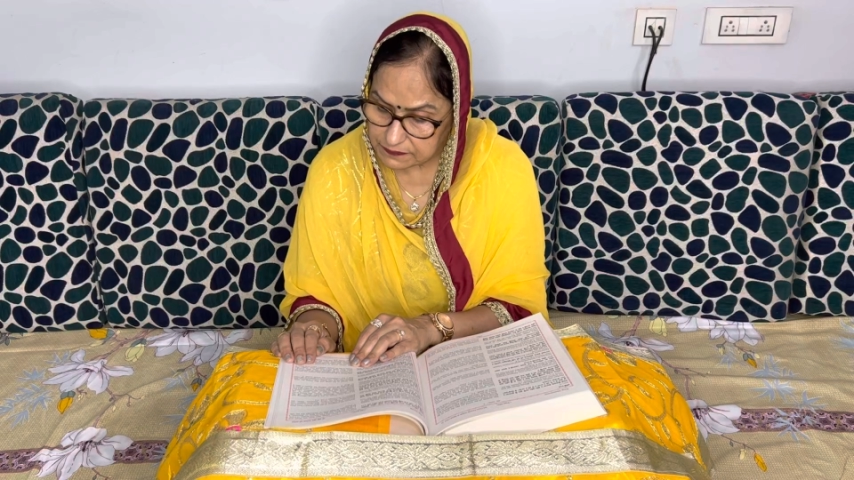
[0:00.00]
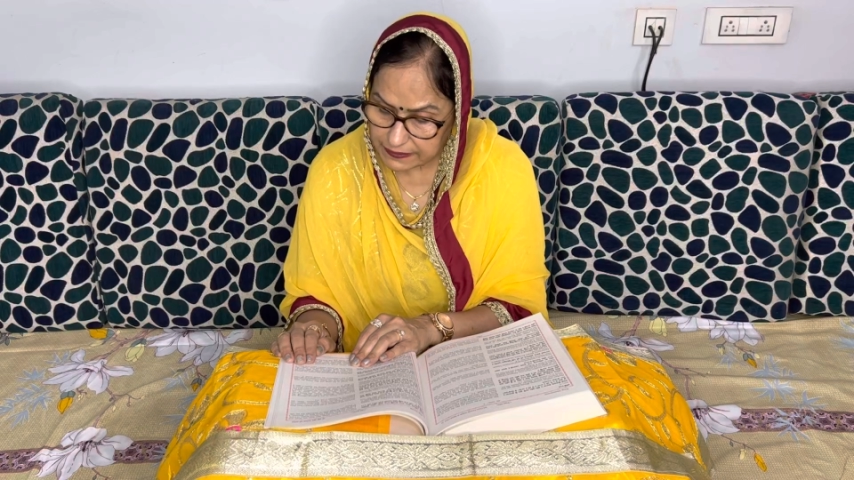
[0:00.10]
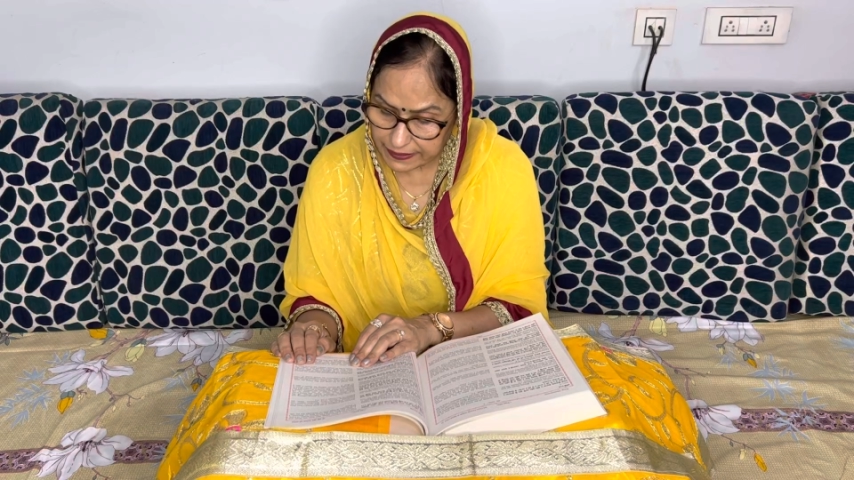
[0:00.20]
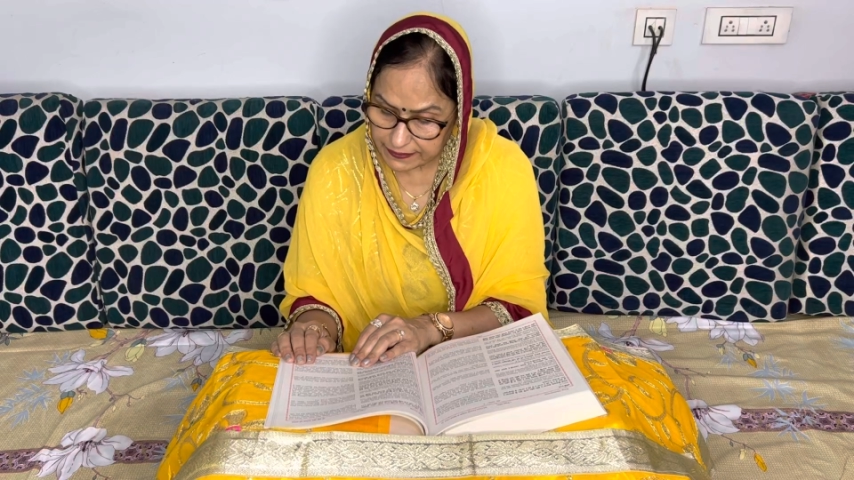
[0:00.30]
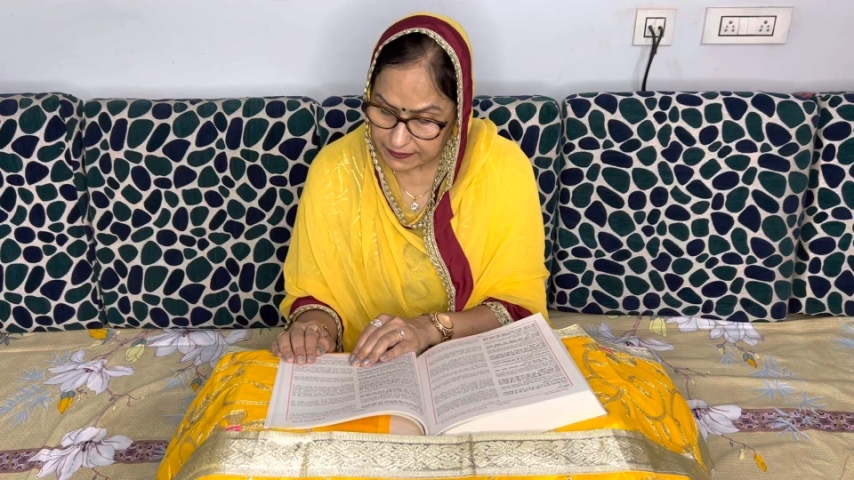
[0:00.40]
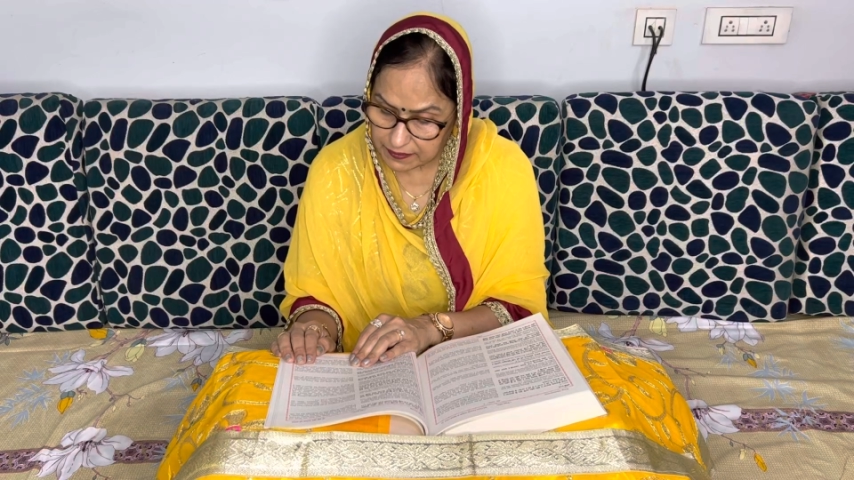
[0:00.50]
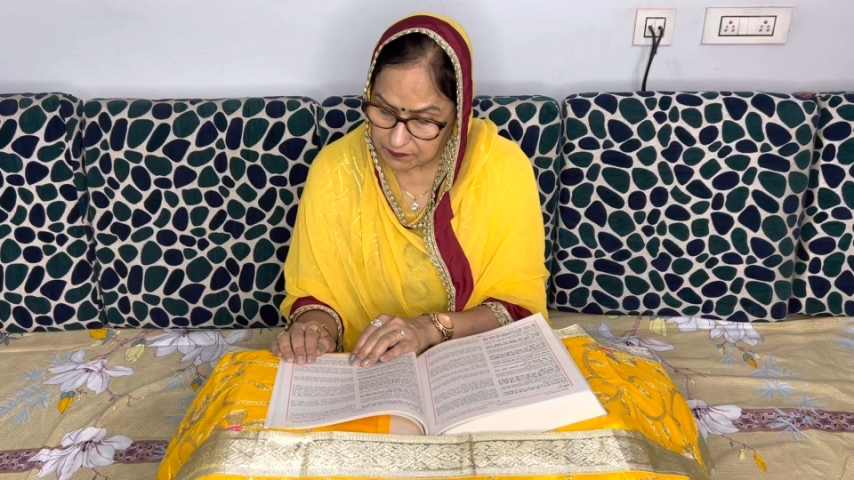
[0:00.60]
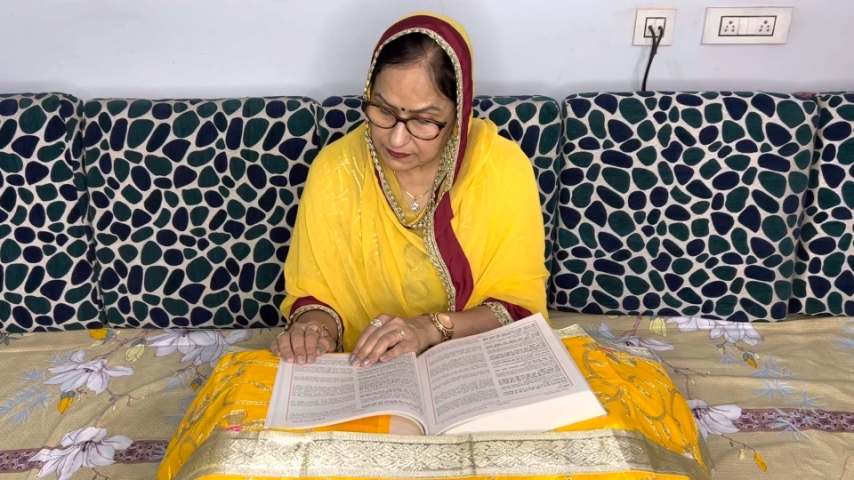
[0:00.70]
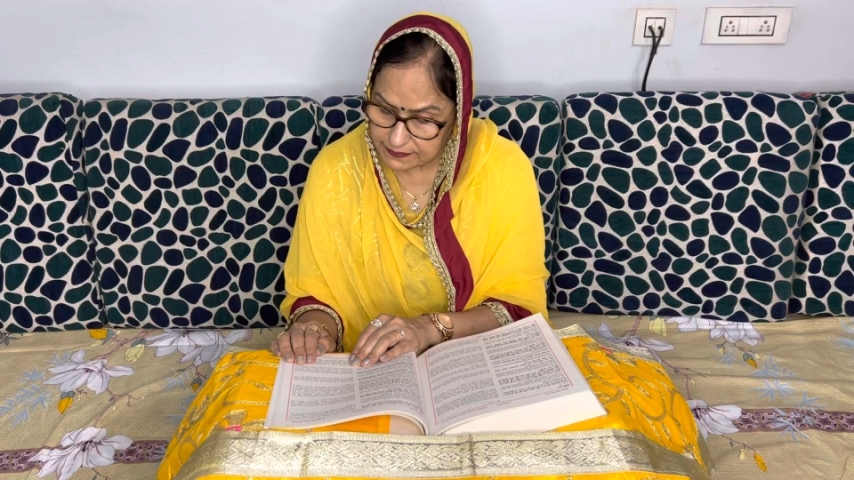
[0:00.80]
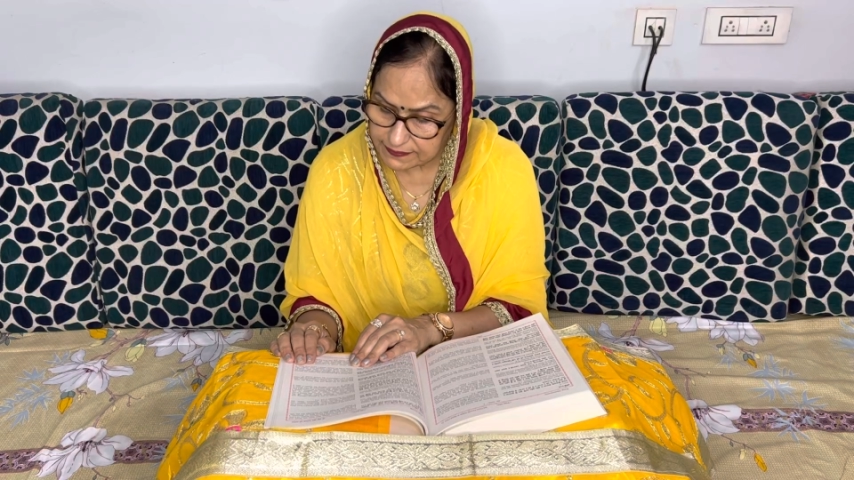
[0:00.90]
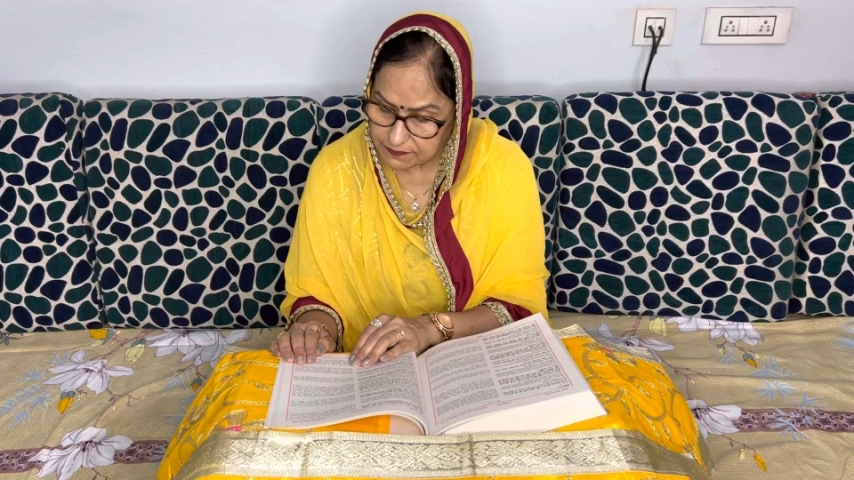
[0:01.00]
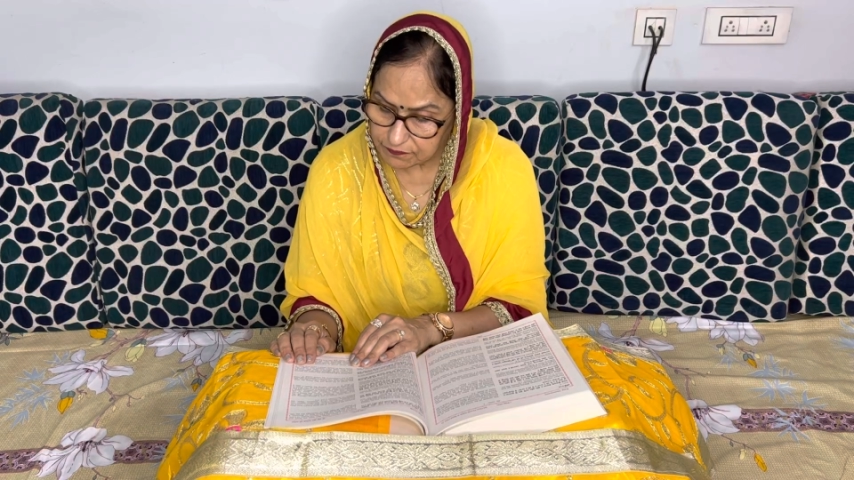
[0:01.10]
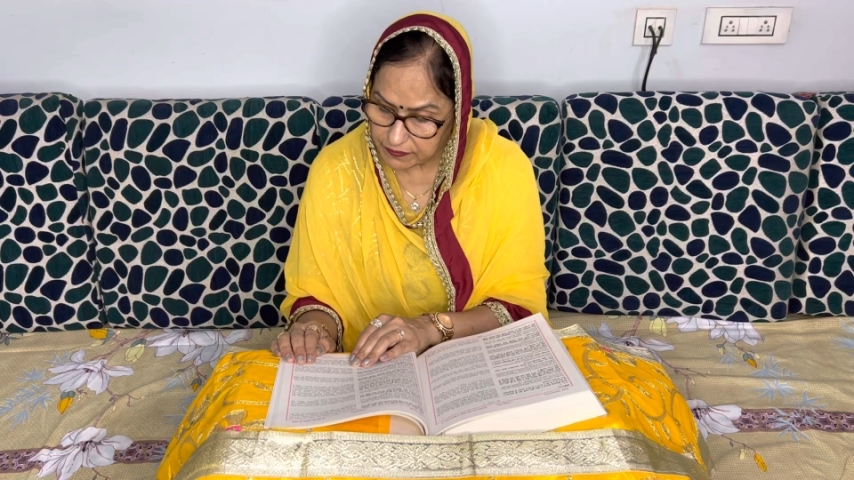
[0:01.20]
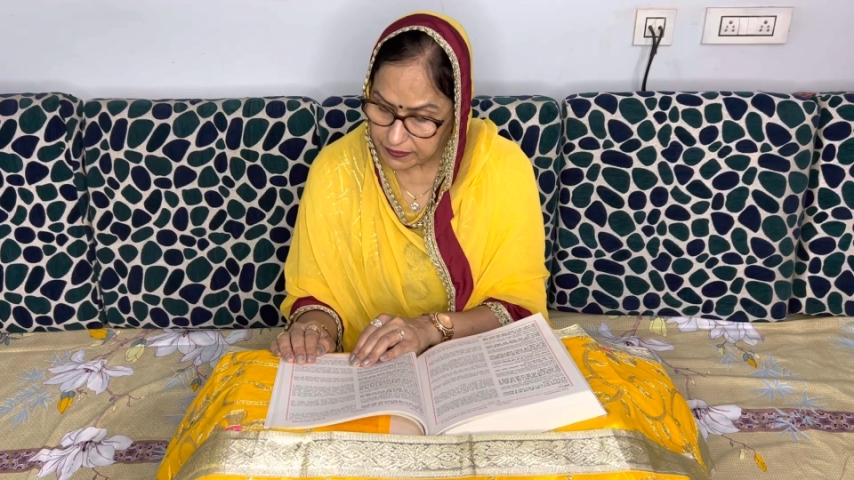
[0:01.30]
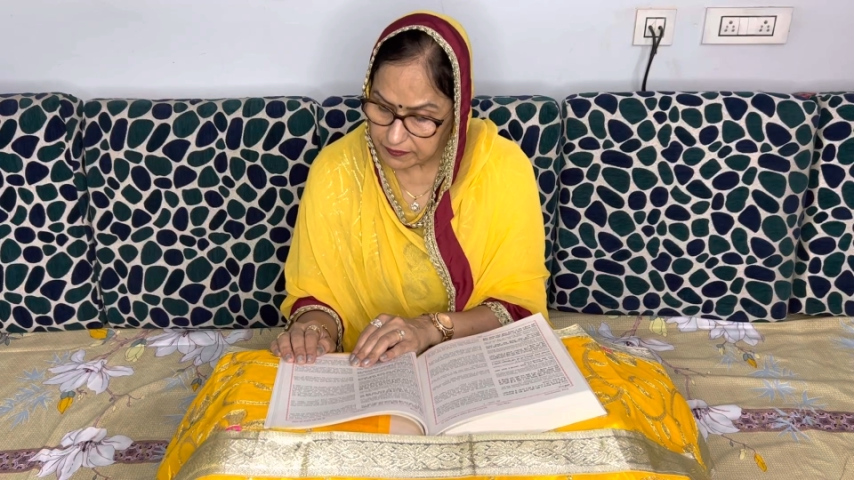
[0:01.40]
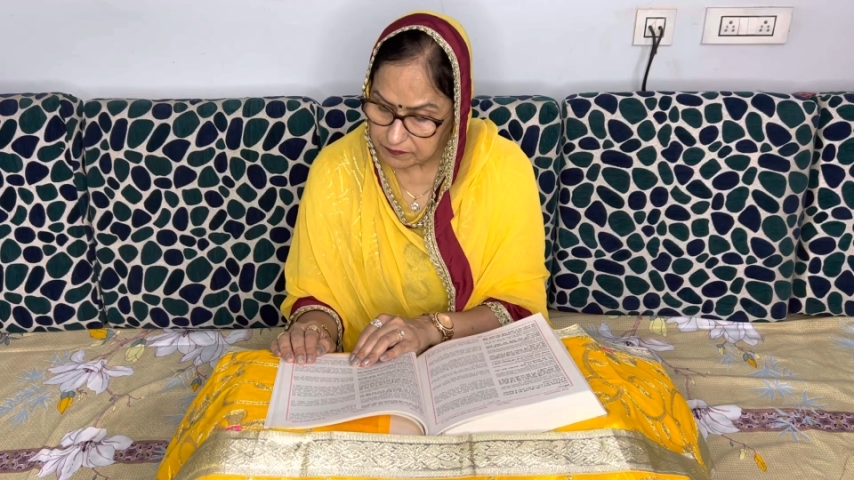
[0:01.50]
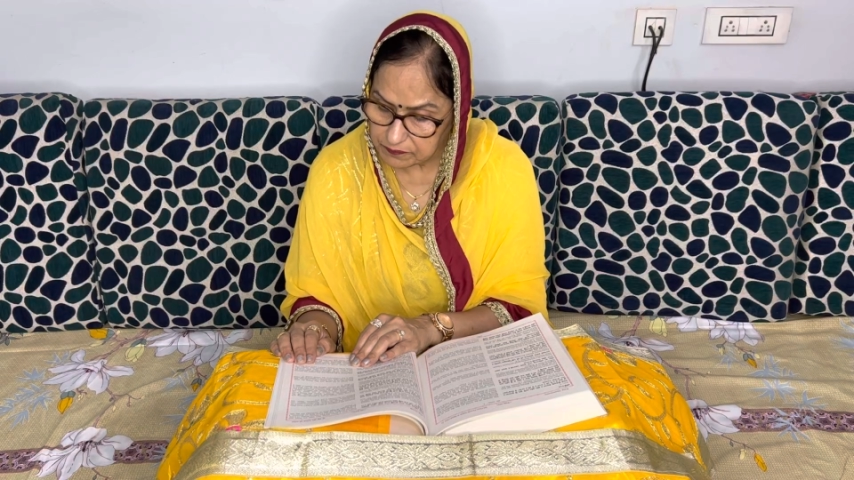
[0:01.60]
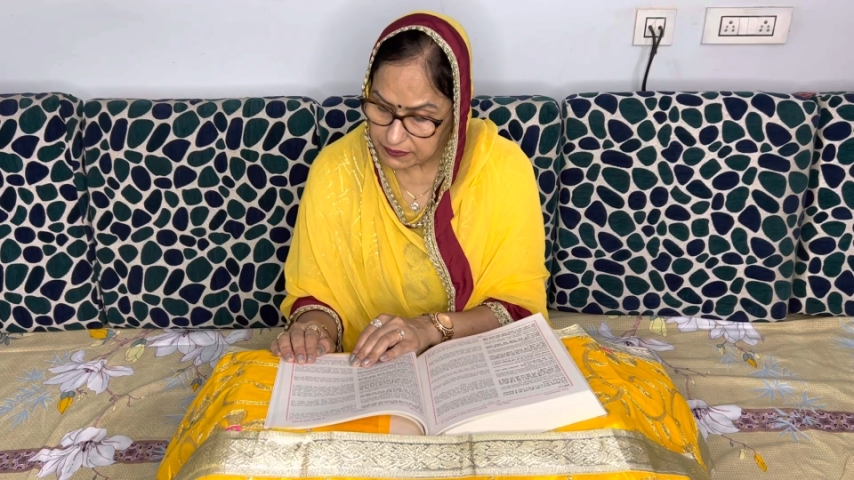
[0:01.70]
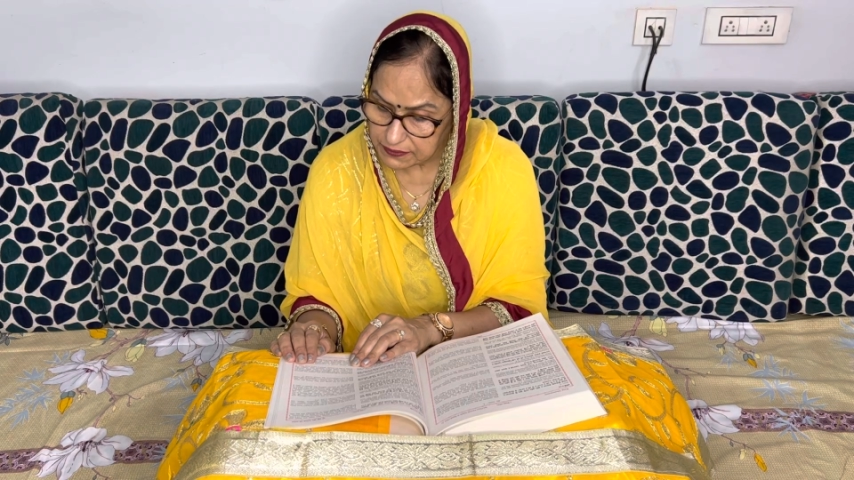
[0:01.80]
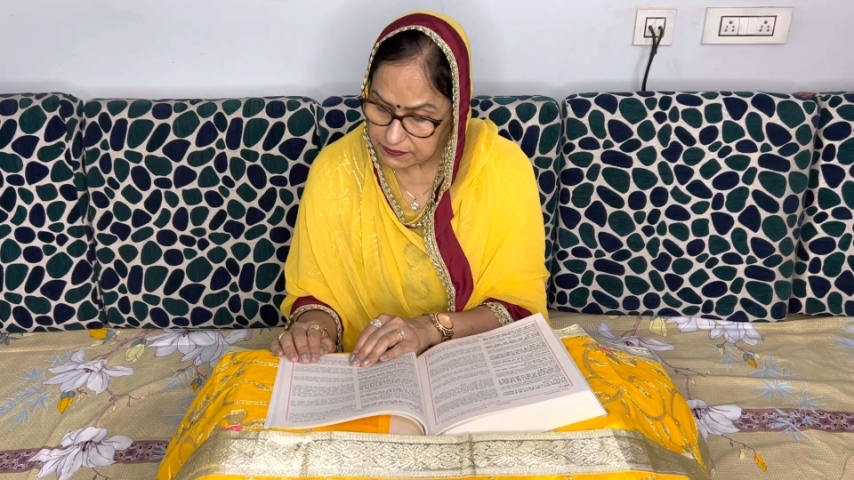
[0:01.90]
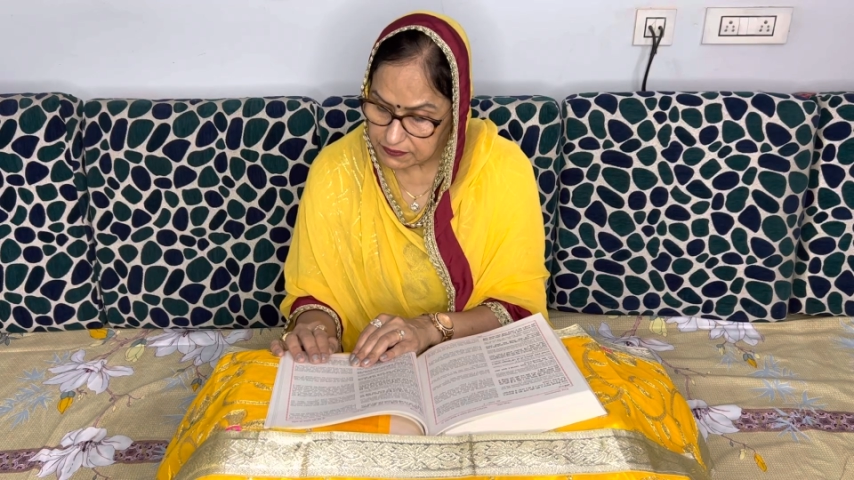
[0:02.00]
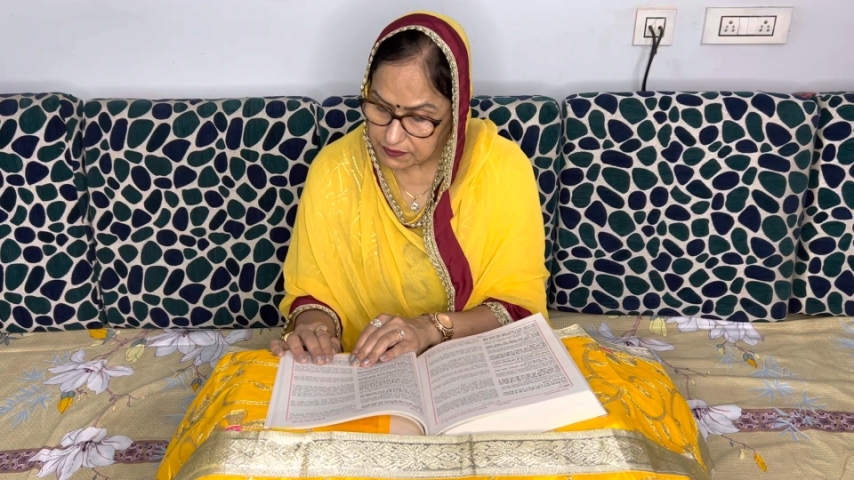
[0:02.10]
Thy name is the fly brush